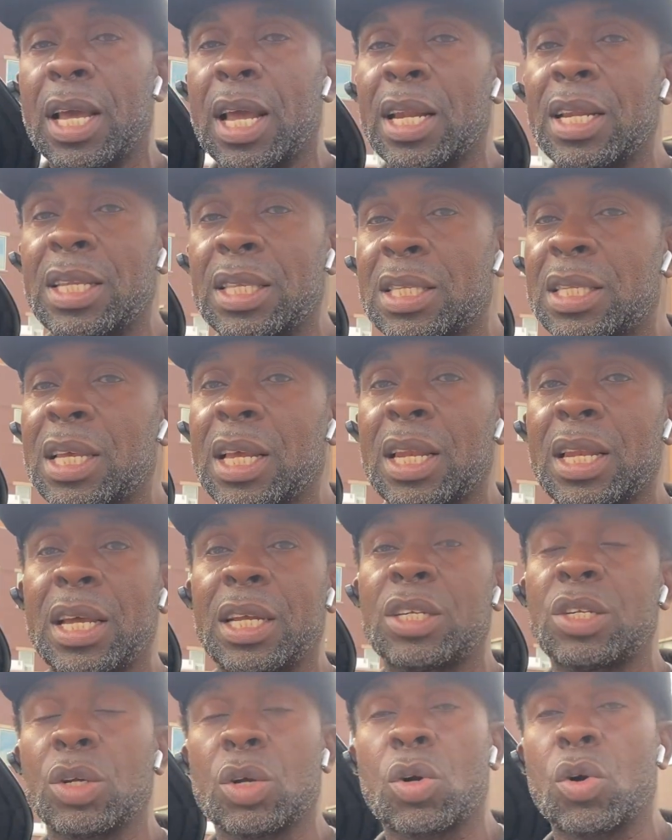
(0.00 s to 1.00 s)
Anything
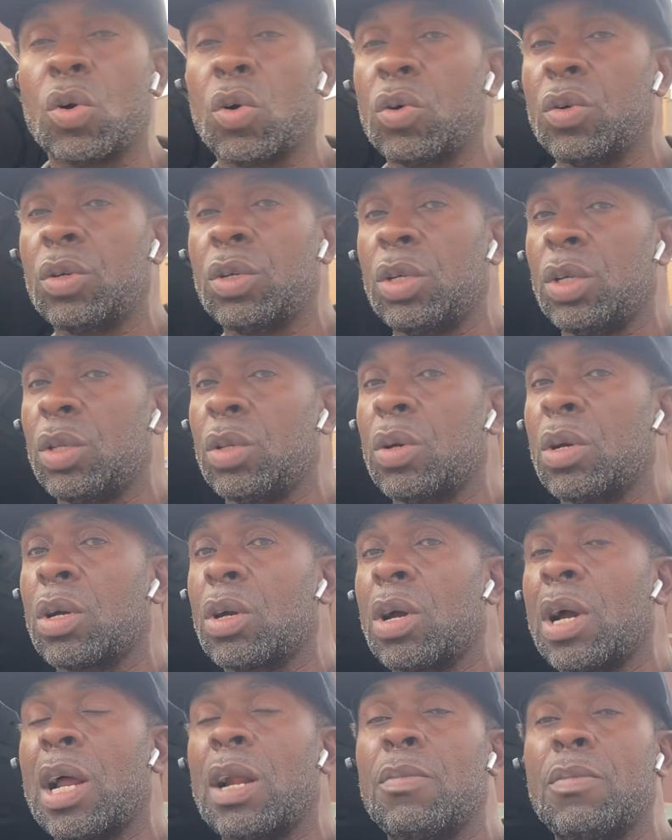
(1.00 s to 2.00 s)
electrical, you know,
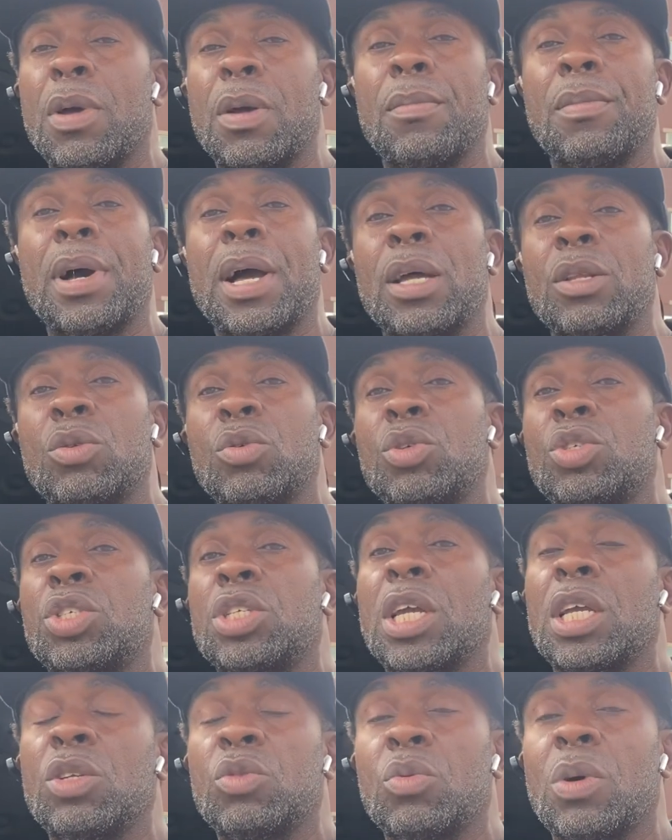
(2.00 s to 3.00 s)
I remember I do
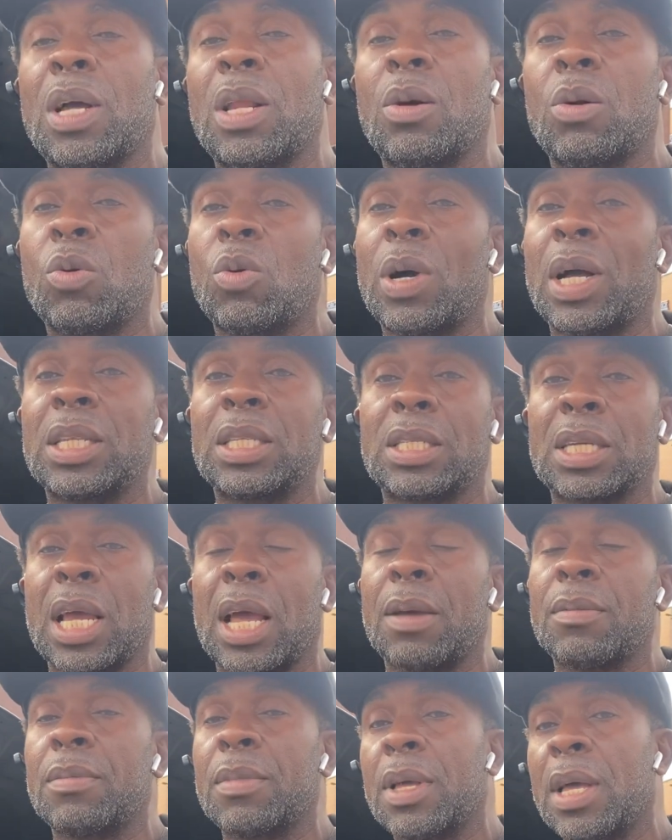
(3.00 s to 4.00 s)
change one, one
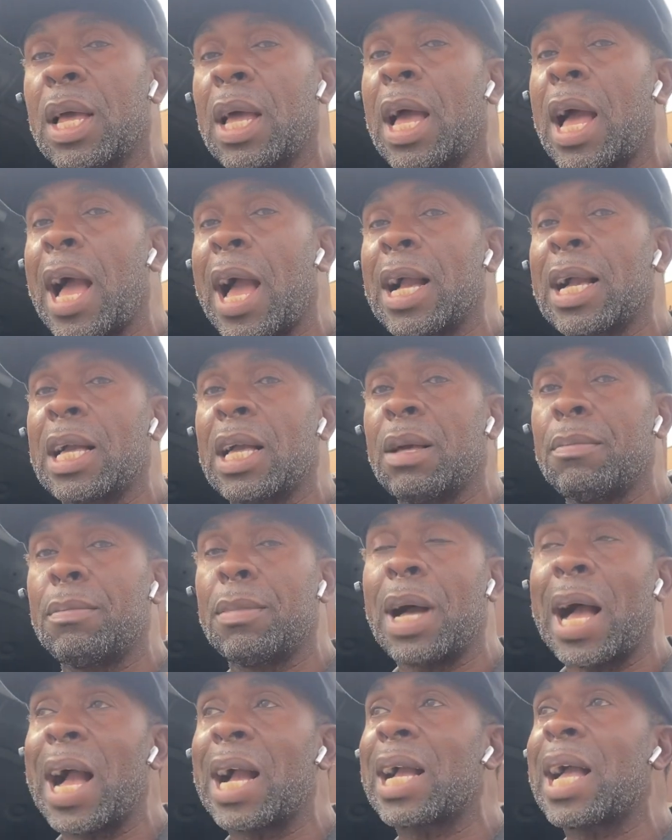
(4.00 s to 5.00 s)
time. I get,
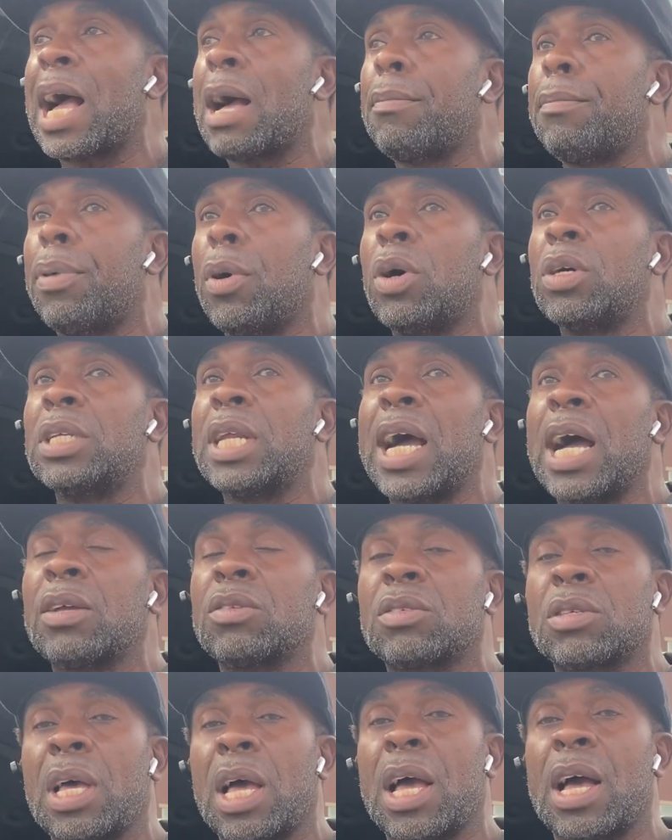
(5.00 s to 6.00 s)
I got burned
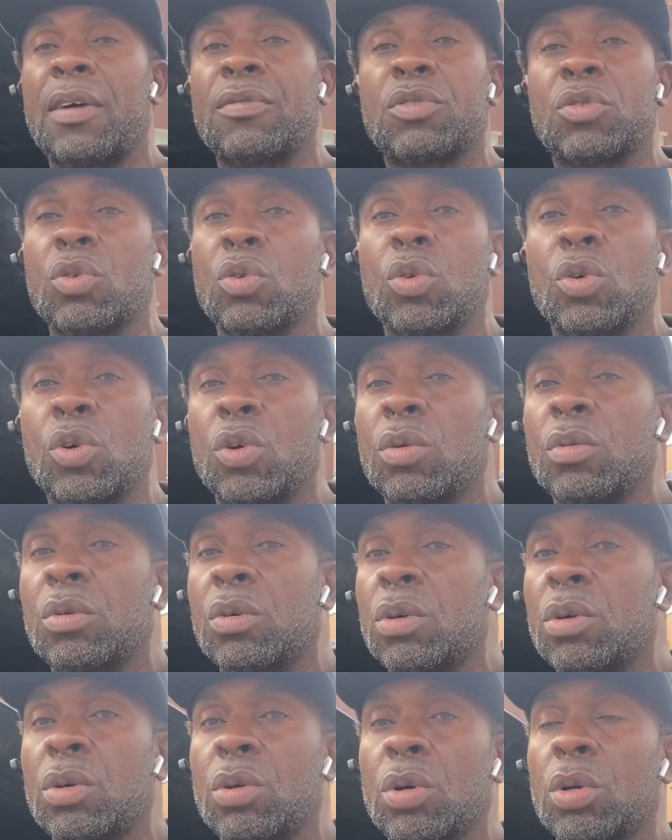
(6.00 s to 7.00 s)
out. So I have to
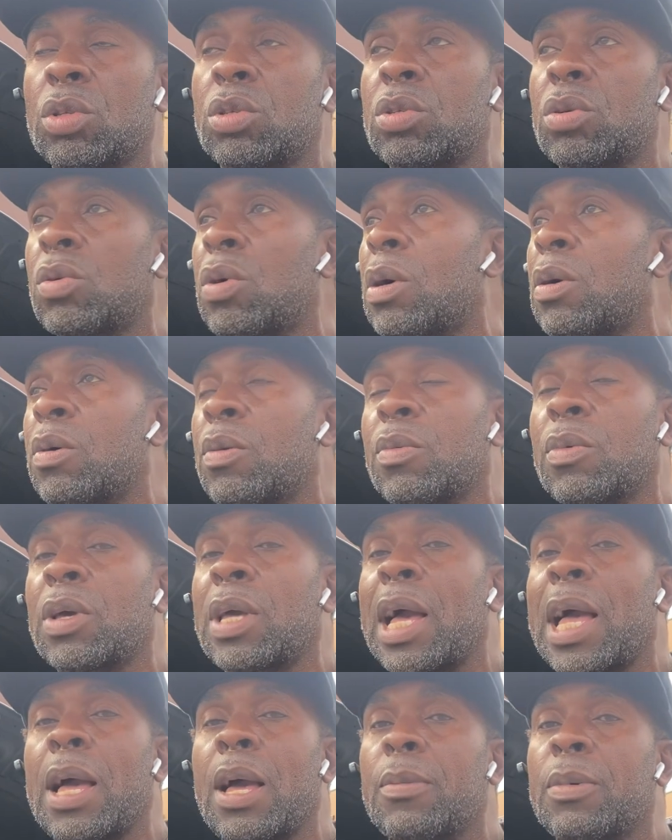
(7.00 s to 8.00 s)
go to a
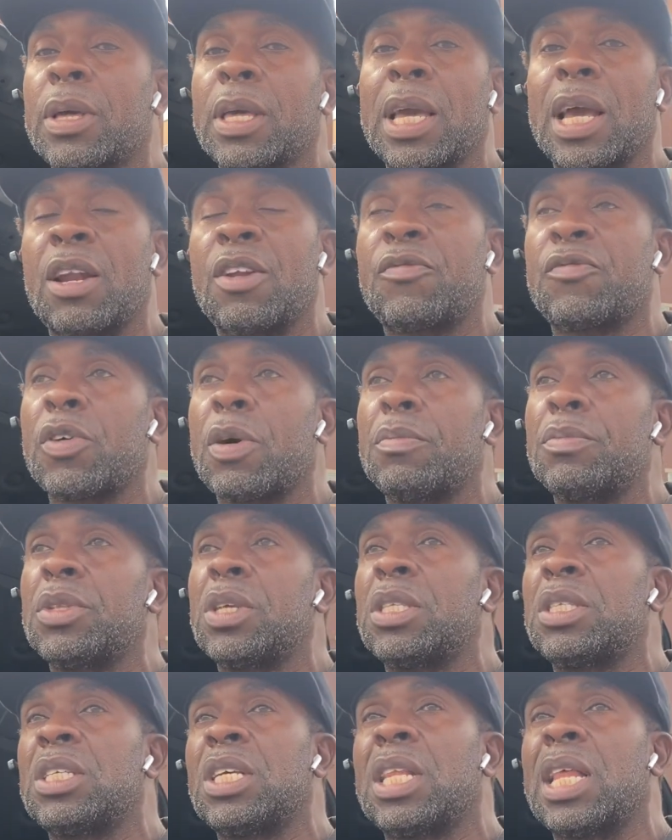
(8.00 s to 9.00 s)
guy get it from
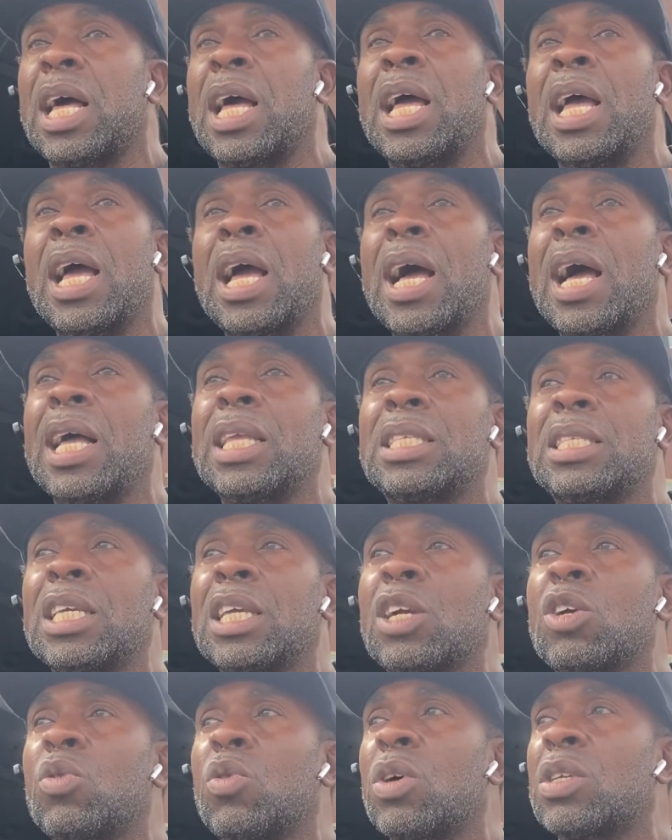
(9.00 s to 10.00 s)
the dealer. I
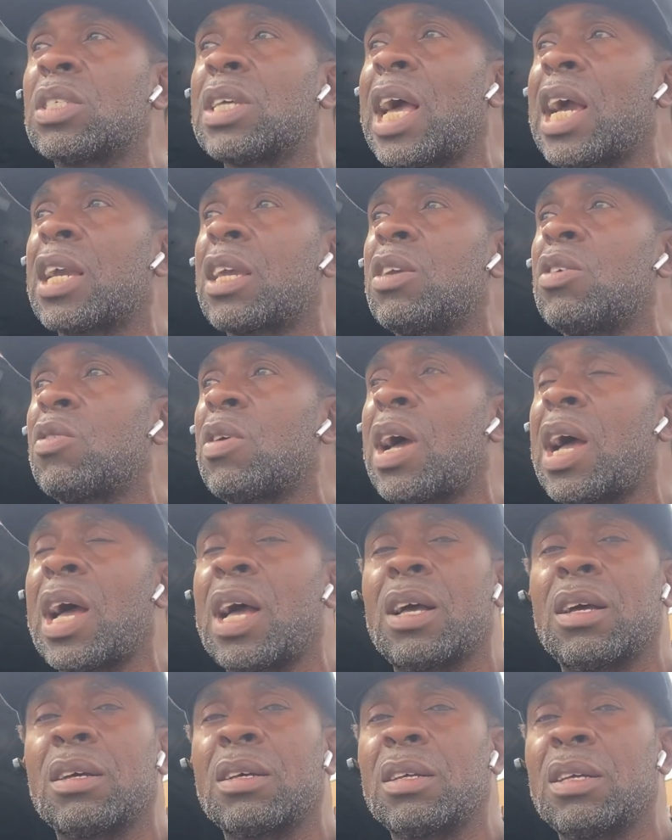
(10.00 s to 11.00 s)
think it was
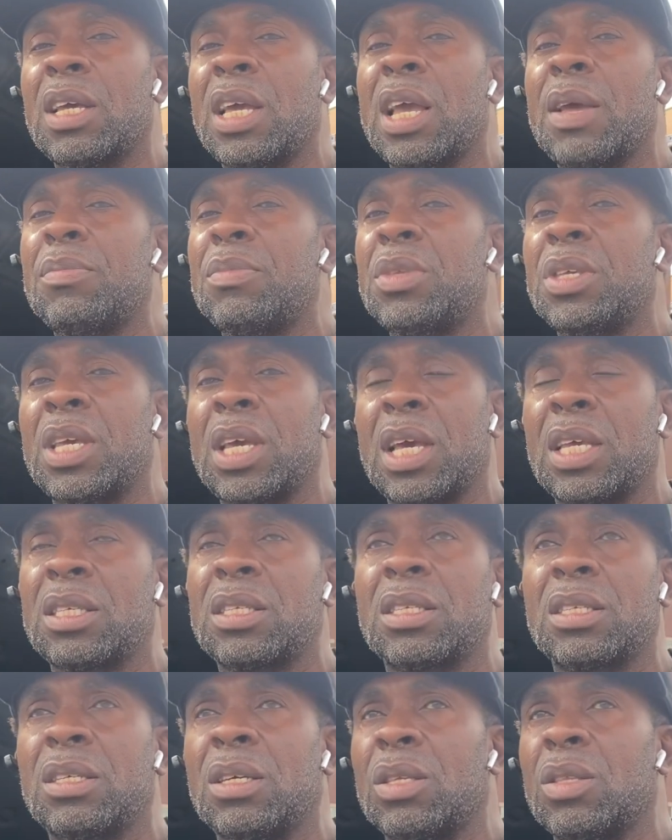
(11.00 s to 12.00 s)
Acura
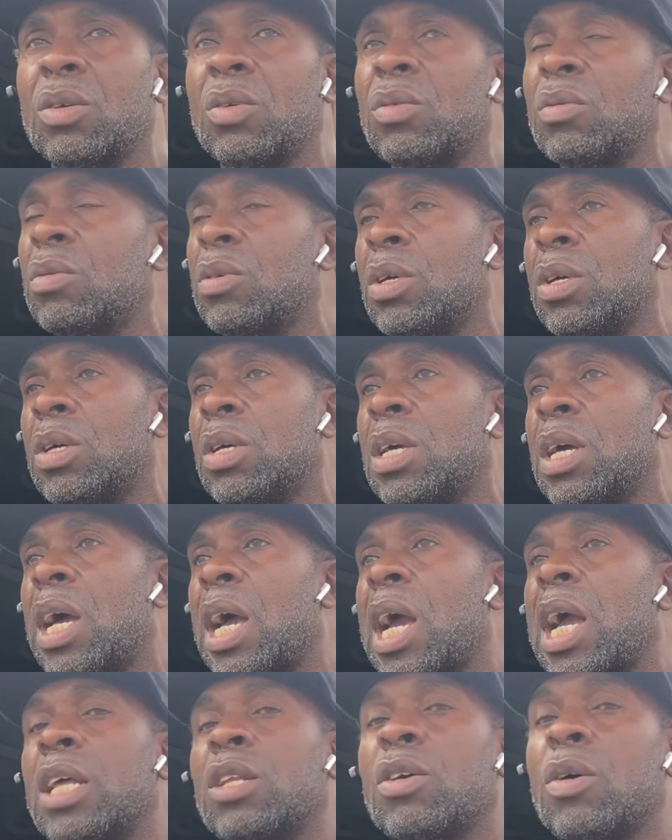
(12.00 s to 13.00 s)
MDX, you know.
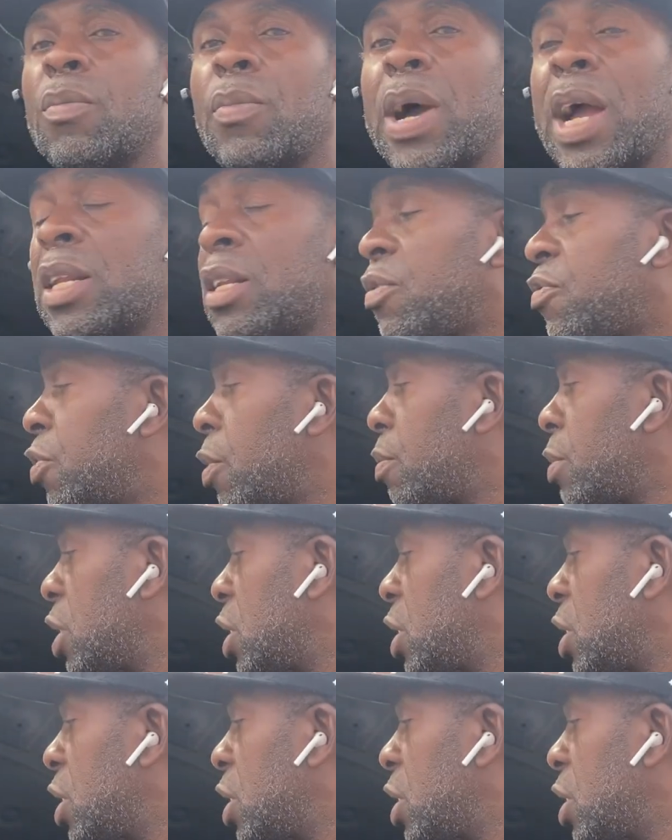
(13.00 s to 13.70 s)
I end up buying it from the